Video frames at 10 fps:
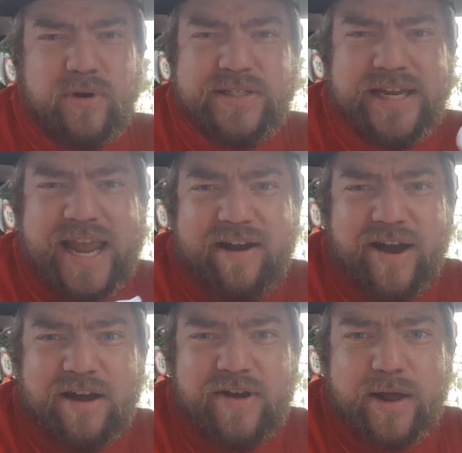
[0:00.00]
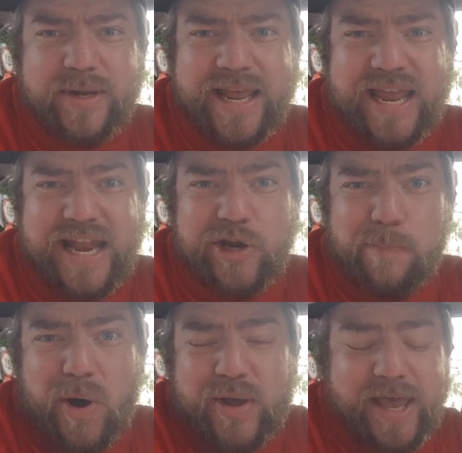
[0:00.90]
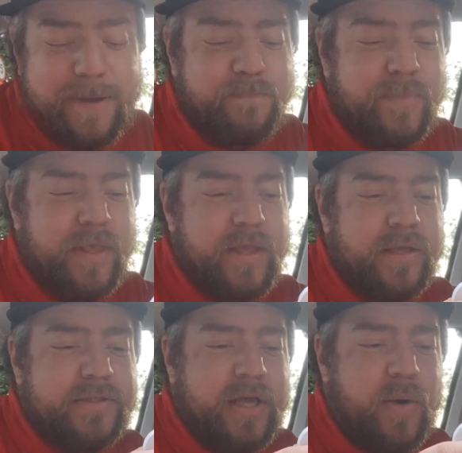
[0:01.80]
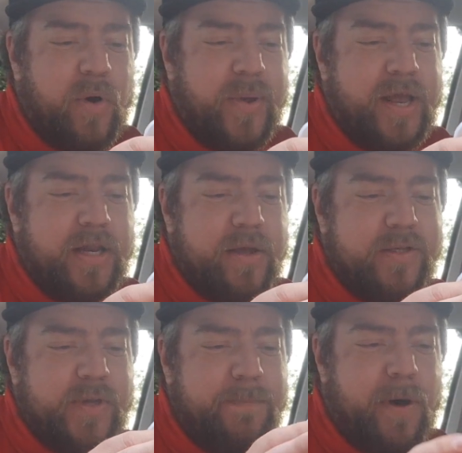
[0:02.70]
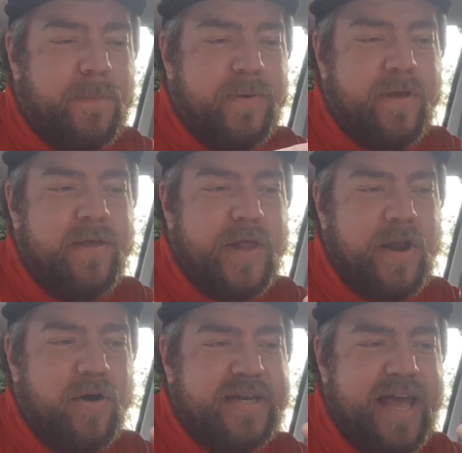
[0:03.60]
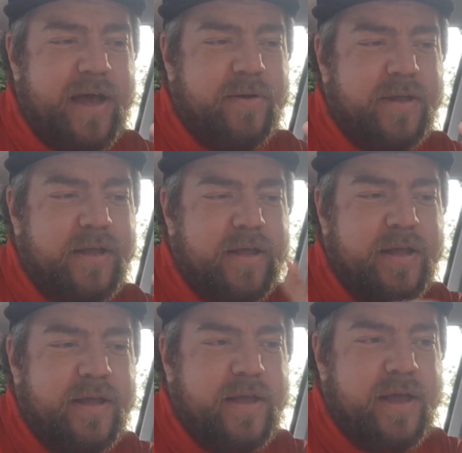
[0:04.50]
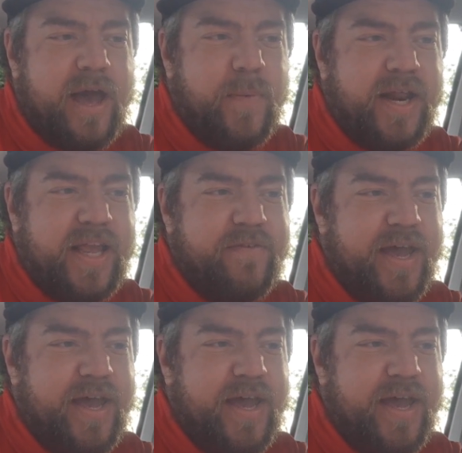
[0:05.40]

reason you're carrying it around in your pocket. So what we're going to do is we're going to pop the lock down and we're going to give it